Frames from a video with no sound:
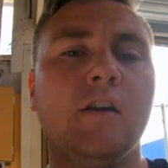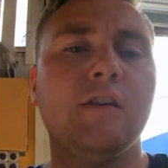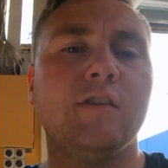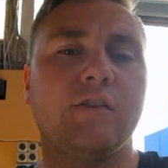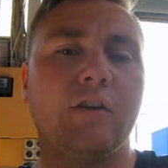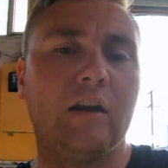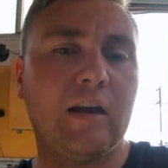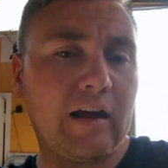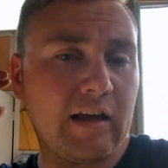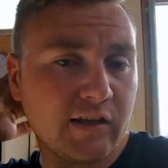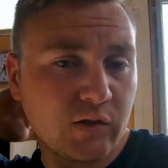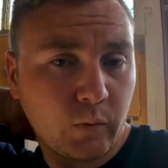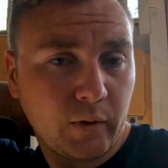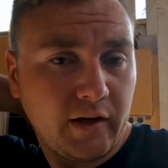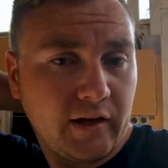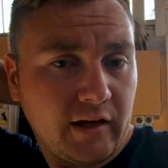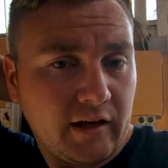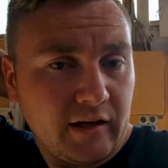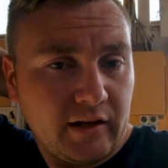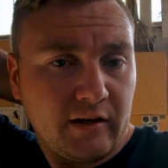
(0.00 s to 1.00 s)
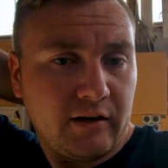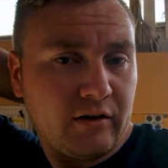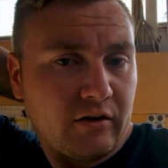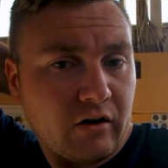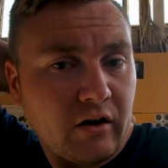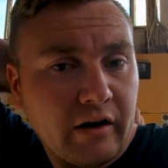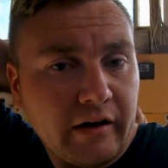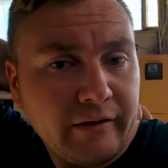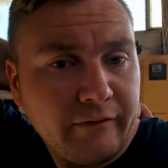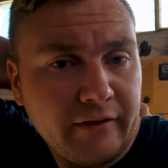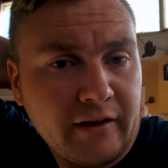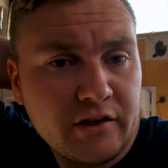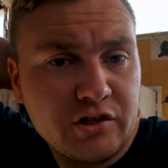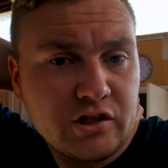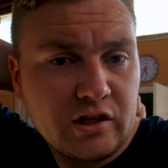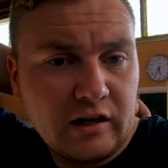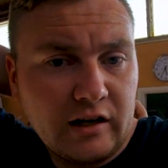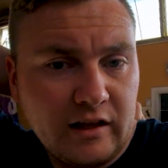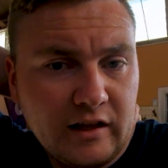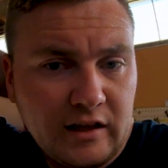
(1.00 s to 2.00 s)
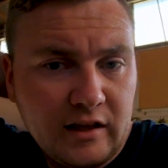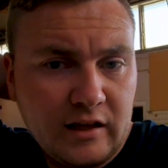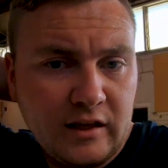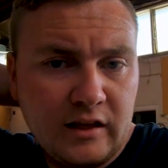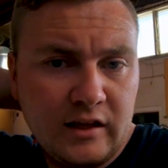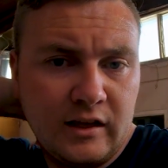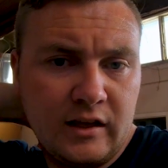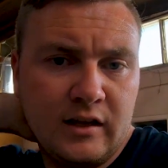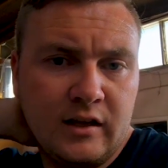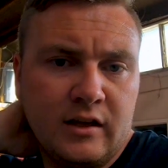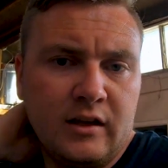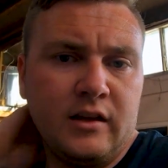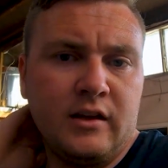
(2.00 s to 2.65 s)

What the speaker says: So last weekend I have actually